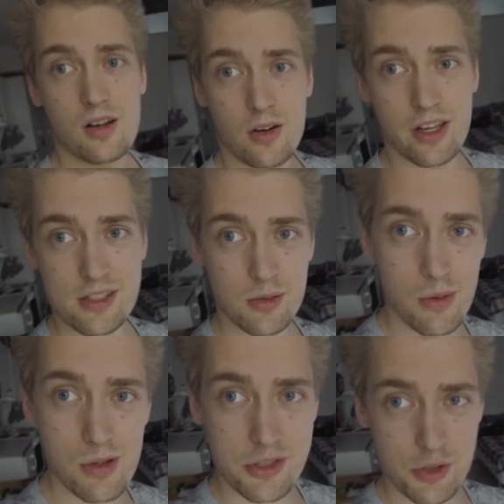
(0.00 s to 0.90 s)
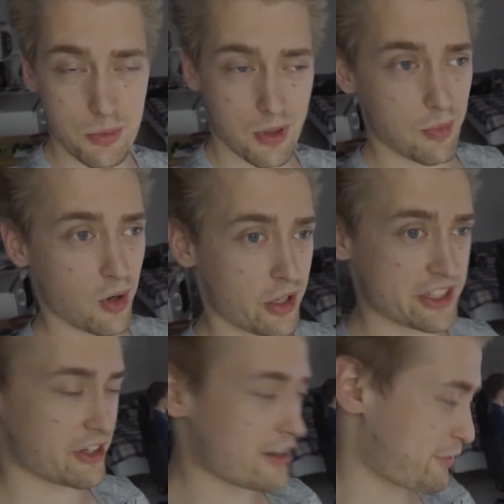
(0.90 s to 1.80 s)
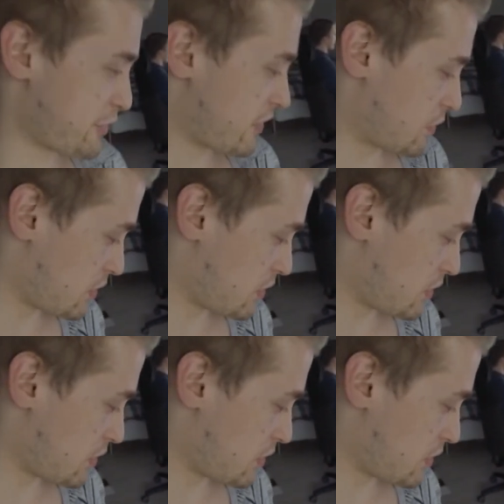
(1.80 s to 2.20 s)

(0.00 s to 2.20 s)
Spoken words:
Okay, so we were super bored, trying to figure out